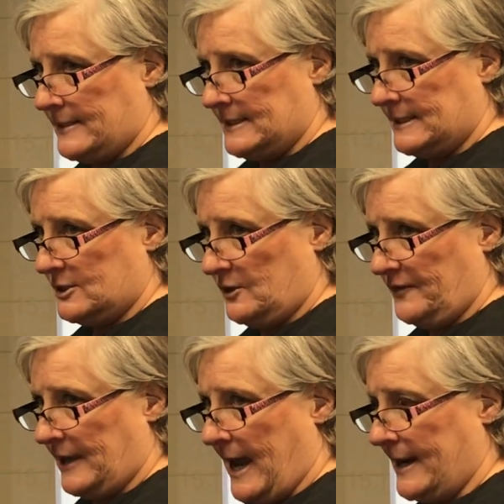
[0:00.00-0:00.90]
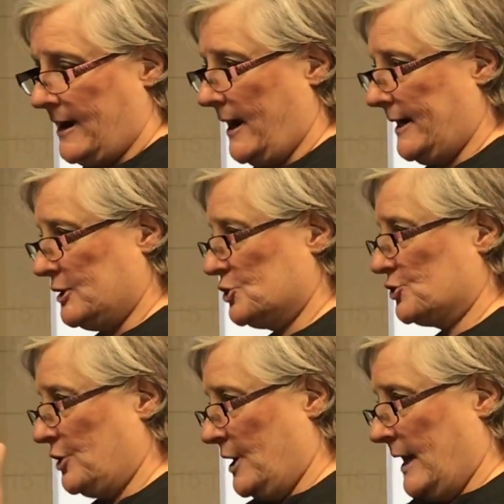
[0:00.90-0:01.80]
the distal of the canine as
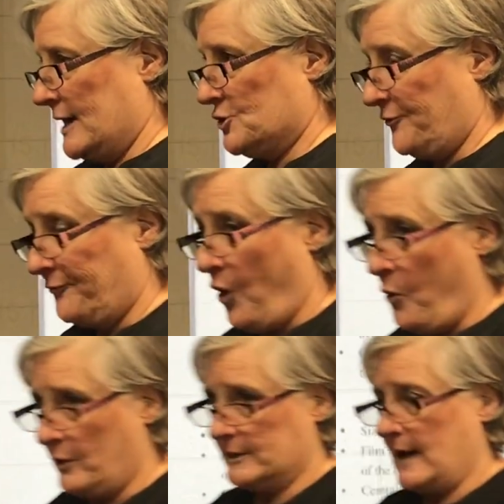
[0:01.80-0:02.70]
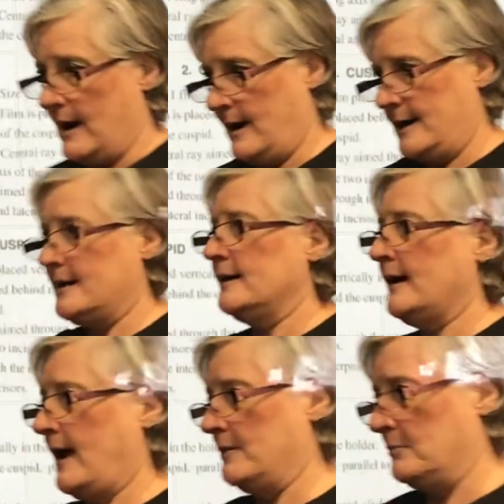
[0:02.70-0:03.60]
your forward guide,
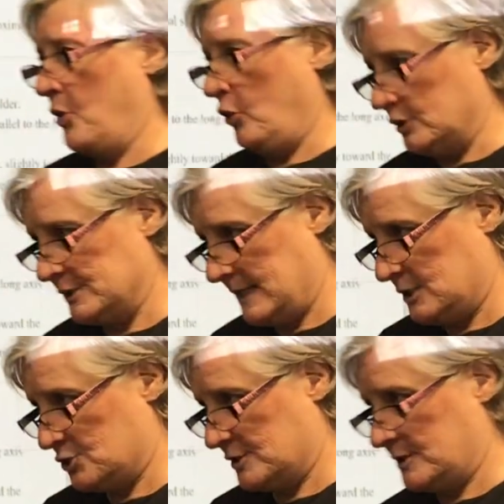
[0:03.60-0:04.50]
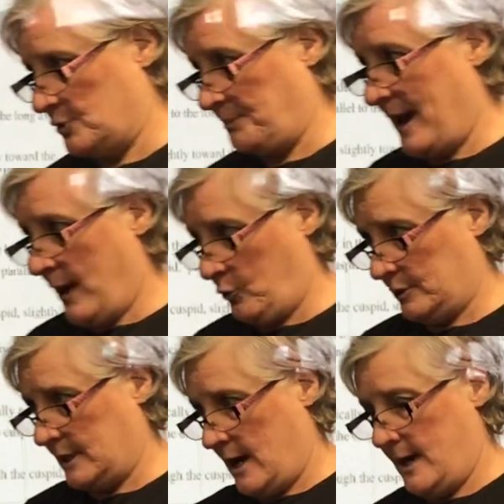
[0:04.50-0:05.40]
and the molars as your
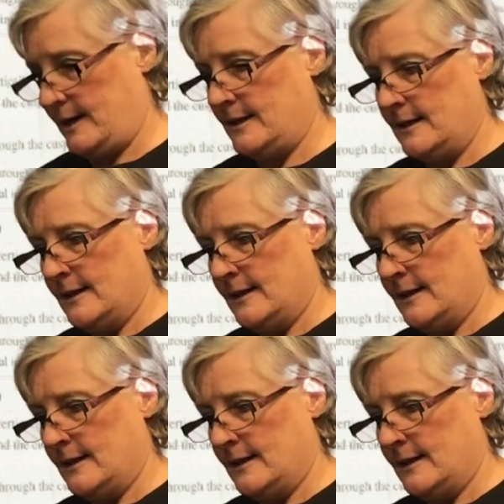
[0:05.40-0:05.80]
backward guide,